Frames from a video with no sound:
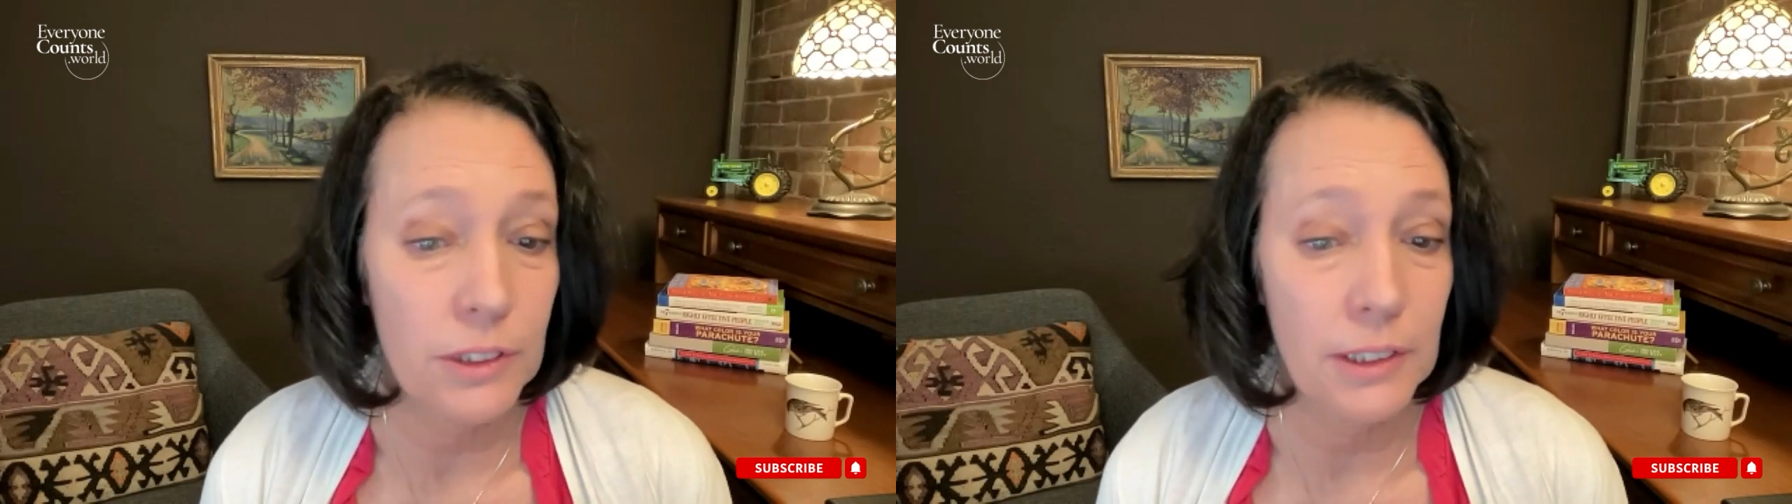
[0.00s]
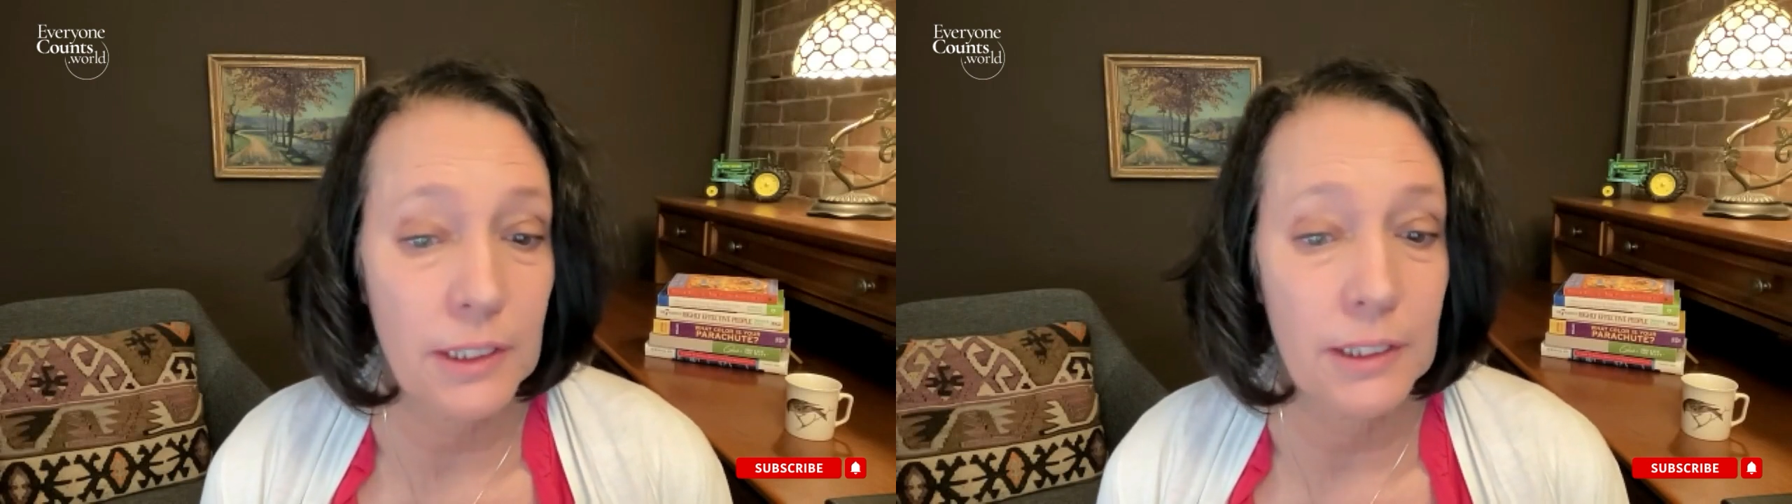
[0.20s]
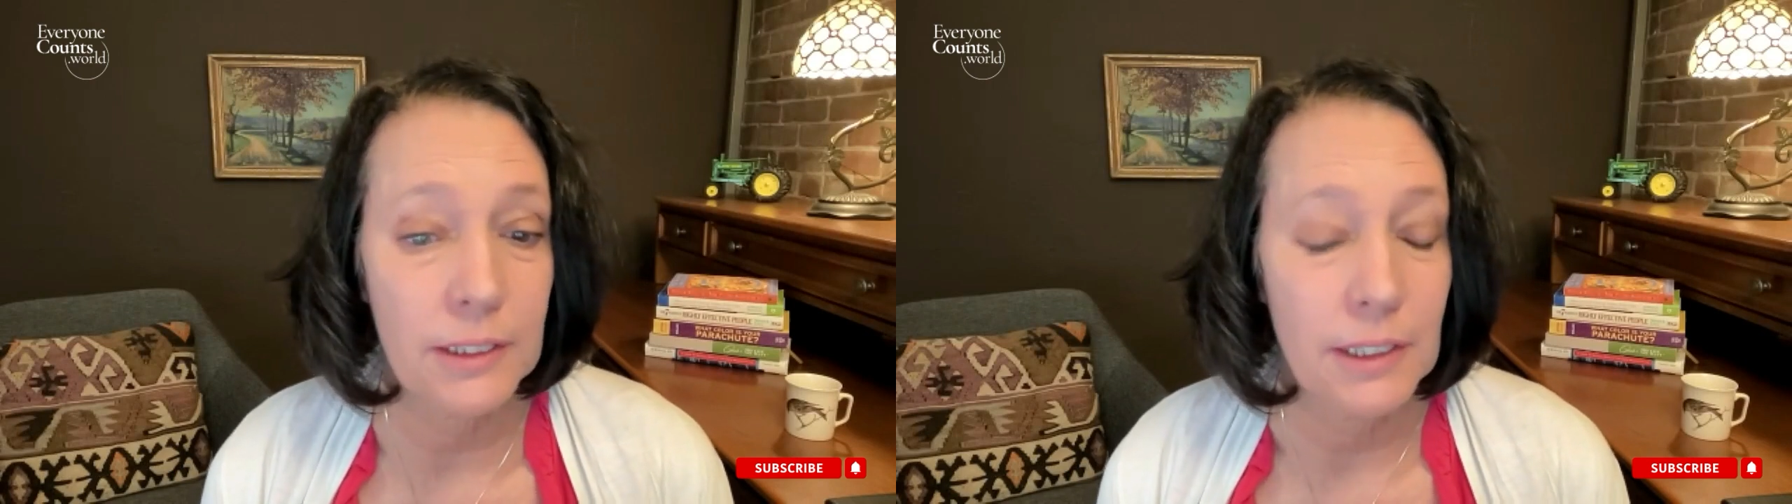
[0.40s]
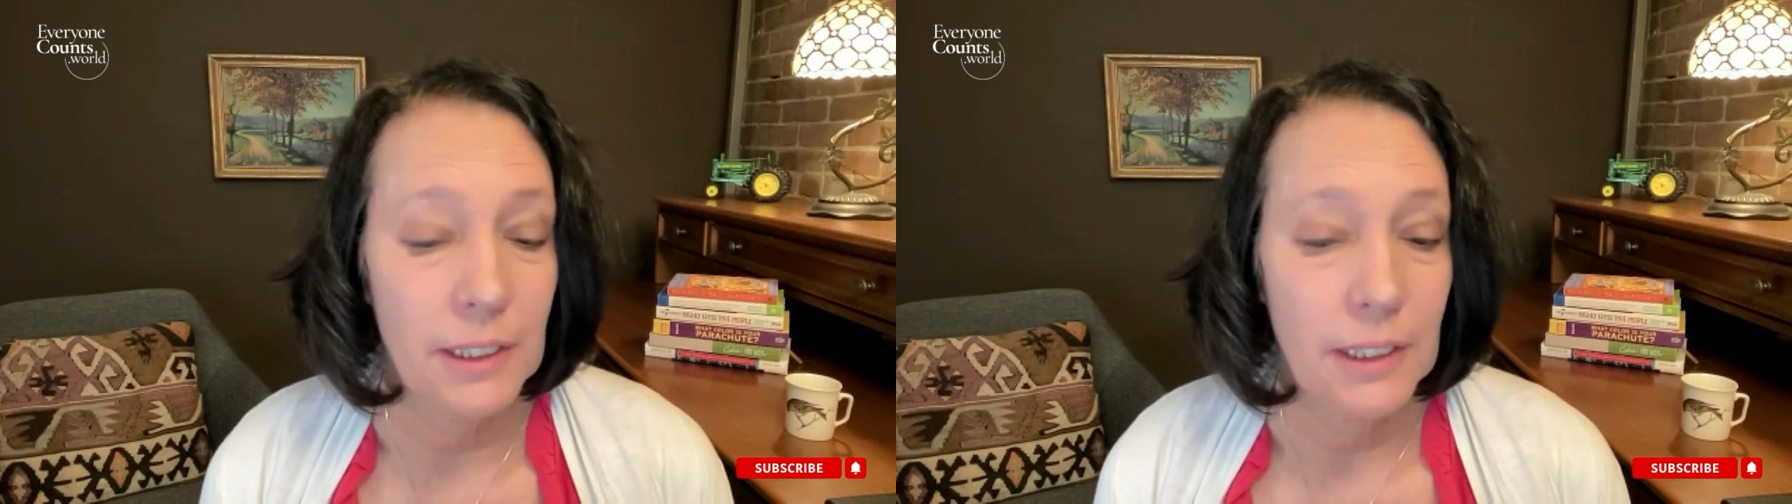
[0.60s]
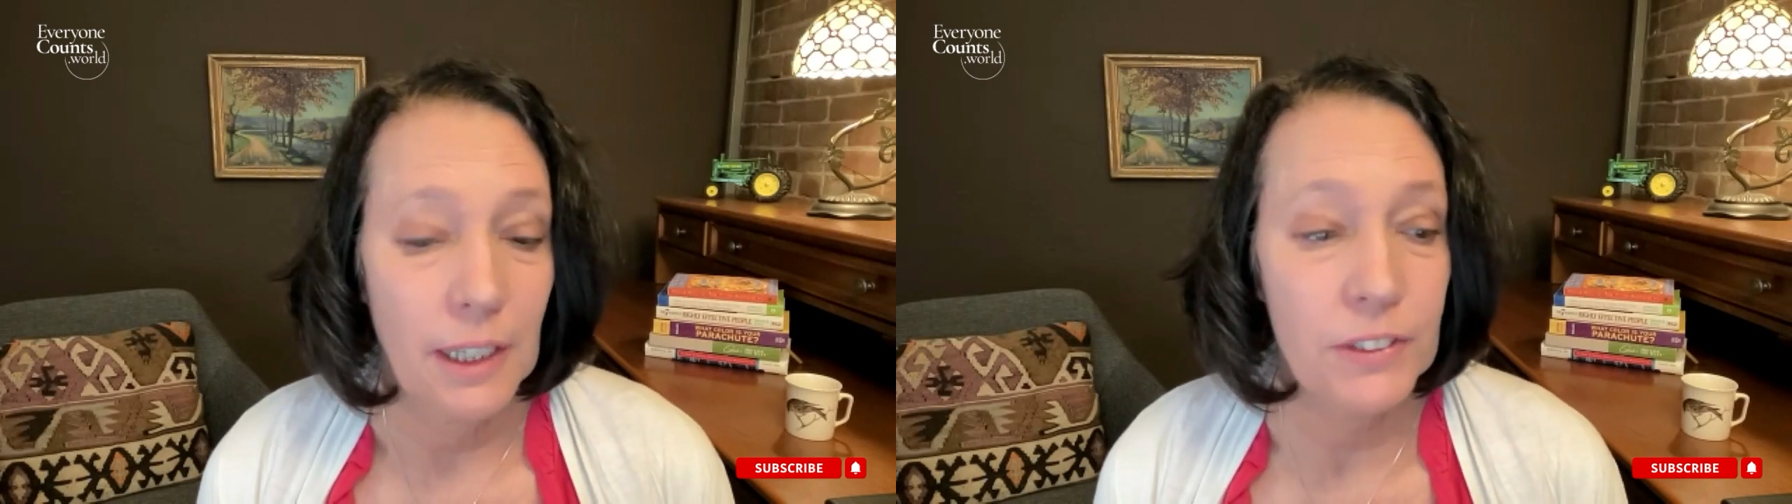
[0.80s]
and
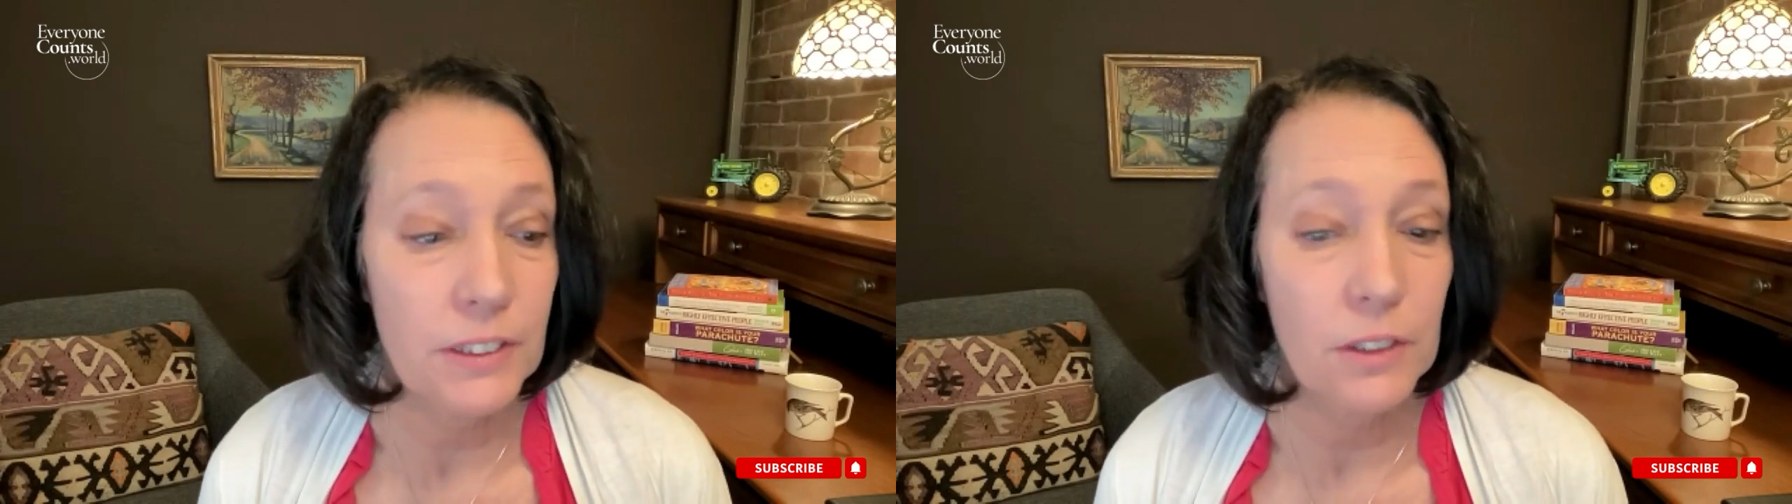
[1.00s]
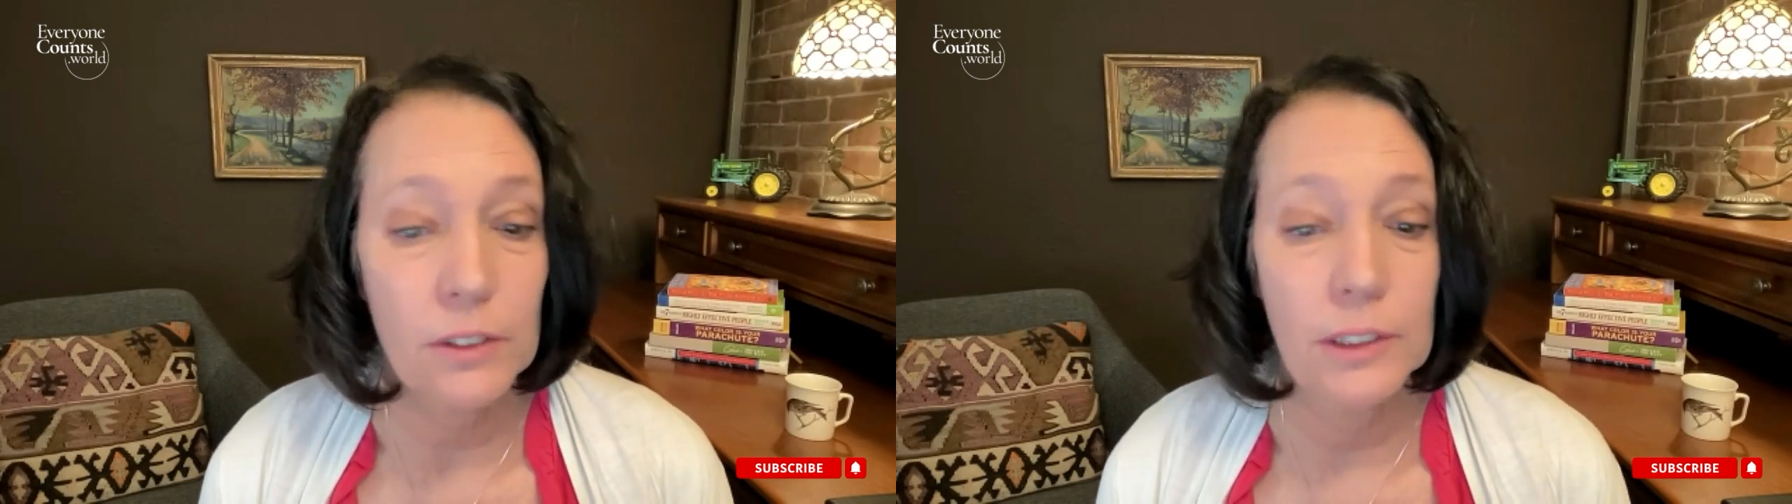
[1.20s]
physical.